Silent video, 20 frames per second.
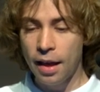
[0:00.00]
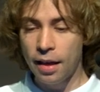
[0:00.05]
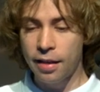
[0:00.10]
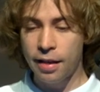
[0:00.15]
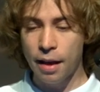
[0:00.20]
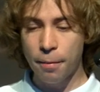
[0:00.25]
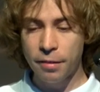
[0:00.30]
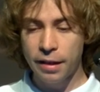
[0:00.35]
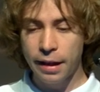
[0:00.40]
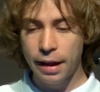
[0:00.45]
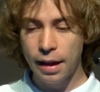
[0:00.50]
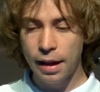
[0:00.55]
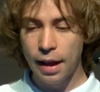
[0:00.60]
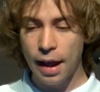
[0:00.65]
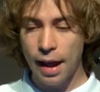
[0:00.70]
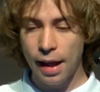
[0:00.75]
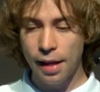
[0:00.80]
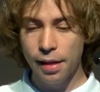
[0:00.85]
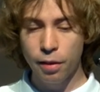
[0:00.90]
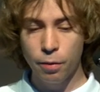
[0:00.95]
Something
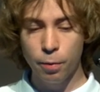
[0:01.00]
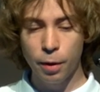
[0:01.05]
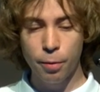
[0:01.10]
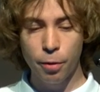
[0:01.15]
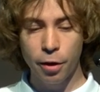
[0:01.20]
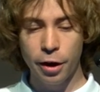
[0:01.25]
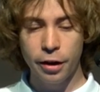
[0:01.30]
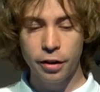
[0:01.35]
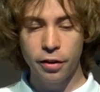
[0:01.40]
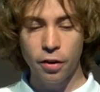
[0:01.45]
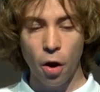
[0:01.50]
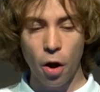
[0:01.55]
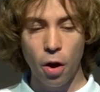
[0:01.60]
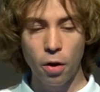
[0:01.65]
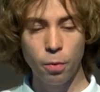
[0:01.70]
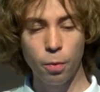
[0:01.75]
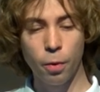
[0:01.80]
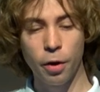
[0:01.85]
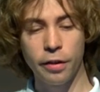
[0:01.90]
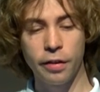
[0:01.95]
else we worked
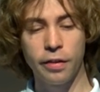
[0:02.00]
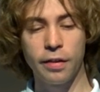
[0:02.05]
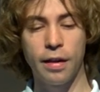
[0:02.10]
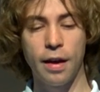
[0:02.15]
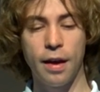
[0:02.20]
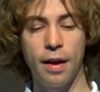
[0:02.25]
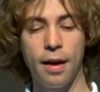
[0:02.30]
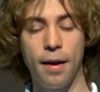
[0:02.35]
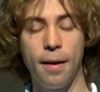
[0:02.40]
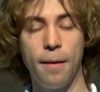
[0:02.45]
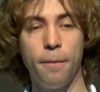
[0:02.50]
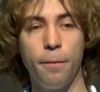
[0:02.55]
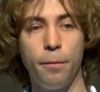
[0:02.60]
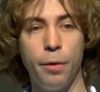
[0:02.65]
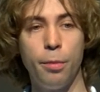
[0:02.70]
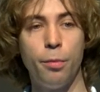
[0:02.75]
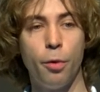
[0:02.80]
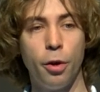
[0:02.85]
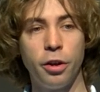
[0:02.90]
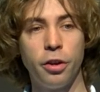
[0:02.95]
on was
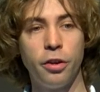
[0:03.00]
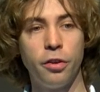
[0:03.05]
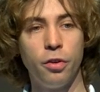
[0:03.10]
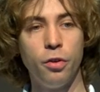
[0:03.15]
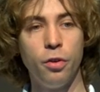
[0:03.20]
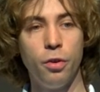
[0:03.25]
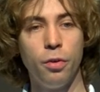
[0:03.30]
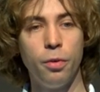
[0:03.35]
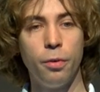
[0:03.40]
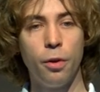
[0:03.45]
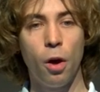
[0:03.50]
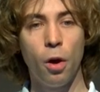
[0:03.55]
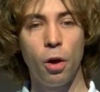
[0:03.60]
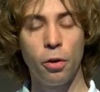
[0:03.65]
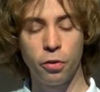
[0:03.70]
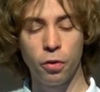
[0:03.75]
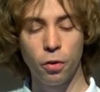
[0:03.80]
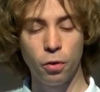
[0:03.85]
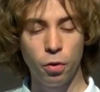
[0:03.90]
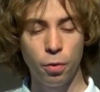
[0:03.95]
we wanted to
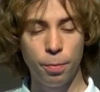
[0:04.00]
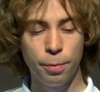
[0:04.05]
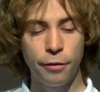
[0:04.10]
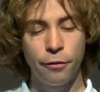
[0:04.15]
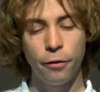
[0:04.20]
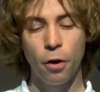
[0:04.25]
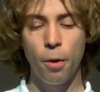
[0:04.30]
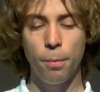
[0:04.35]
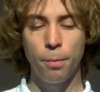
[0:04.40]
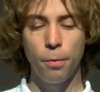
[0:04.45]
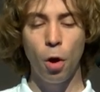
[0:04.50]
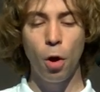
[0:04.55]
also to perform